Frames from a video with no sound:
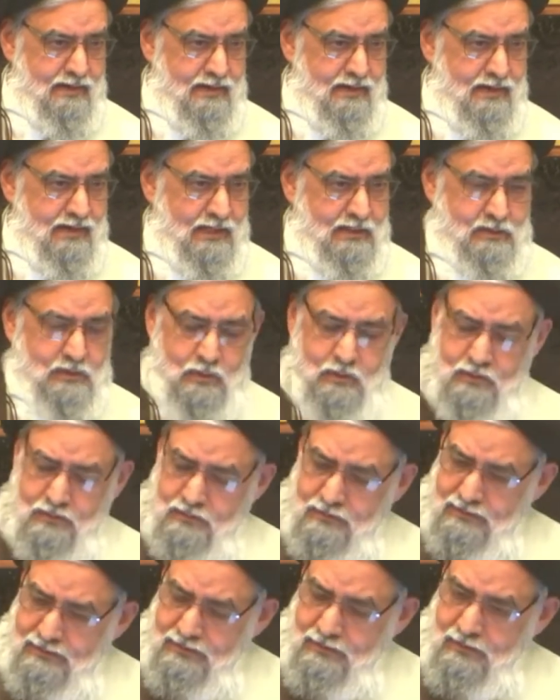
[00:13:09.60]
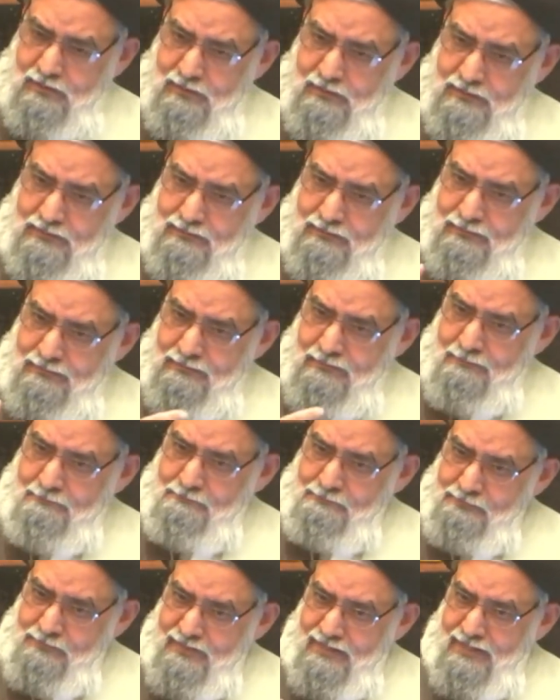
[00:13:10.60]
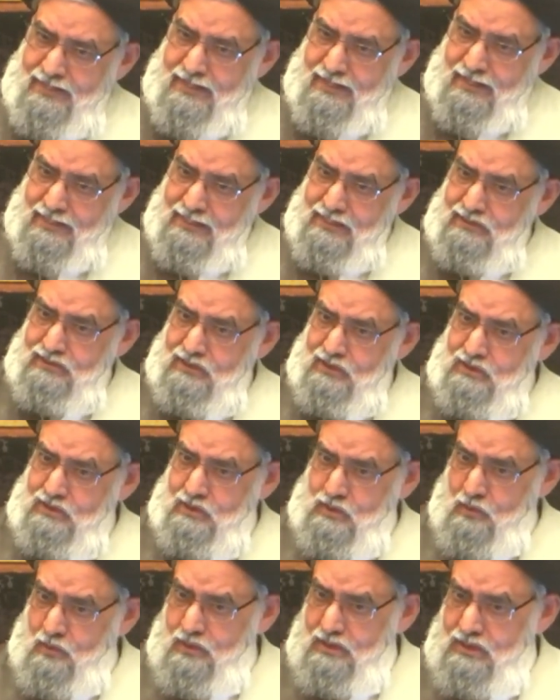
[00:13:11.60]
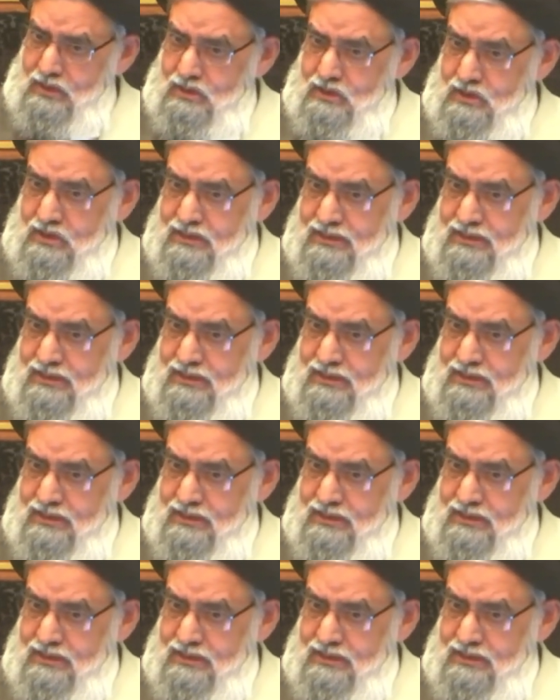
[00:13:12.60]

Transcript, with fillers: And so, you know, at least this story